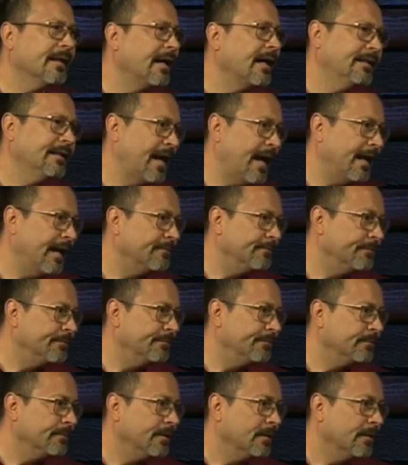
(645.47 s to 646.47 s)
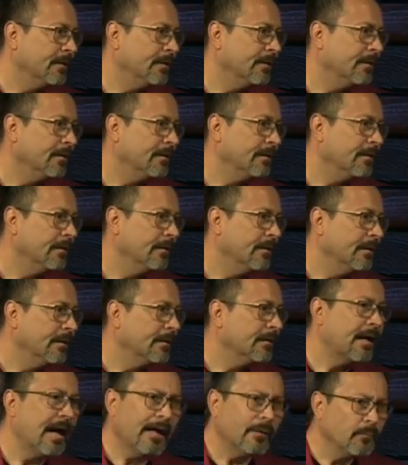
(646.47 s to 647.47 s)
like that.
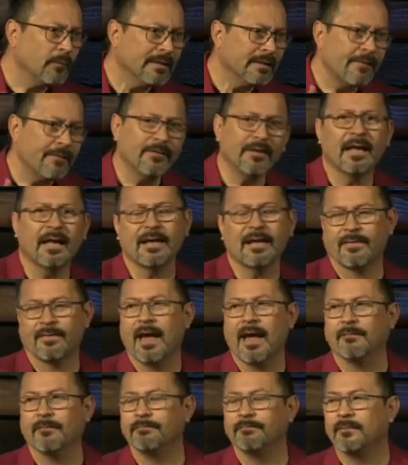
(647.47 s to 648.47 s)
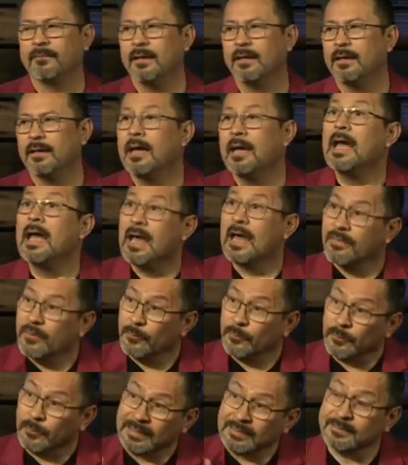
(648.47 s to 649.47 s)
God will never like that. And the
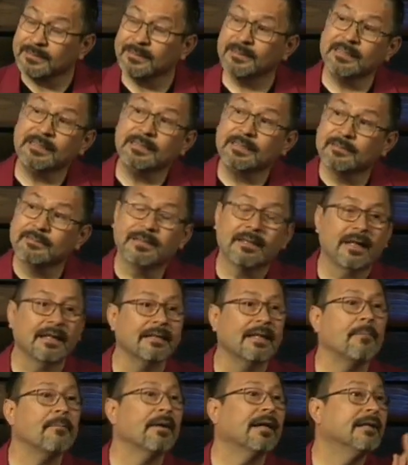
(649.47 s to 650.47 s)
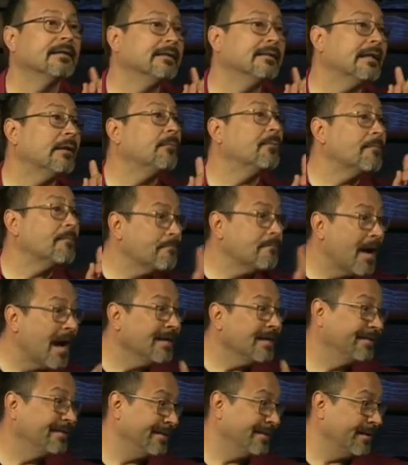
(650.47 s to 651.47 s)
reason he doesn't like that because it
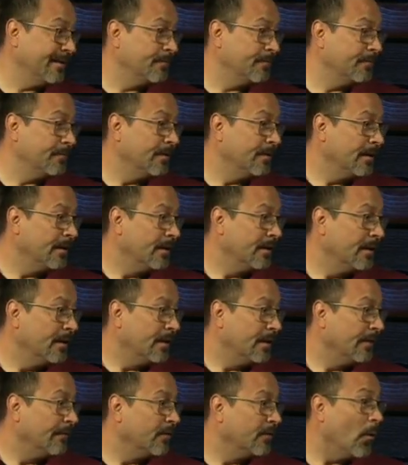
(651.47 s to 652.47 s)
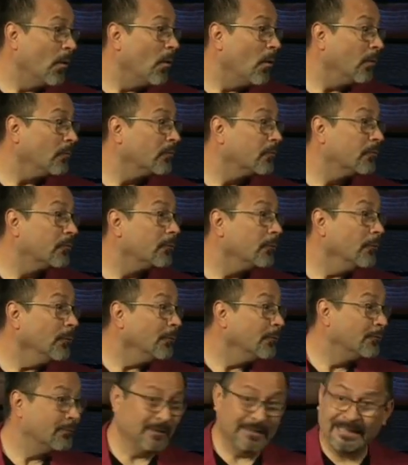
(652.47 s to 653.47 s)
reminds him of an old
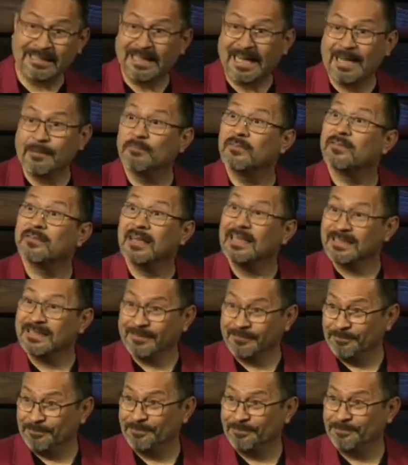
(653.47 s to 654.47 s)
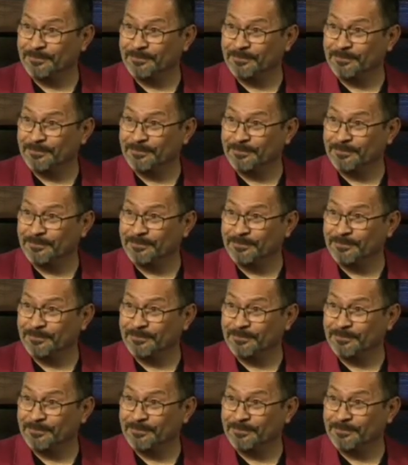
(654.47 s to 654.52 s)
slewfoot named Satan.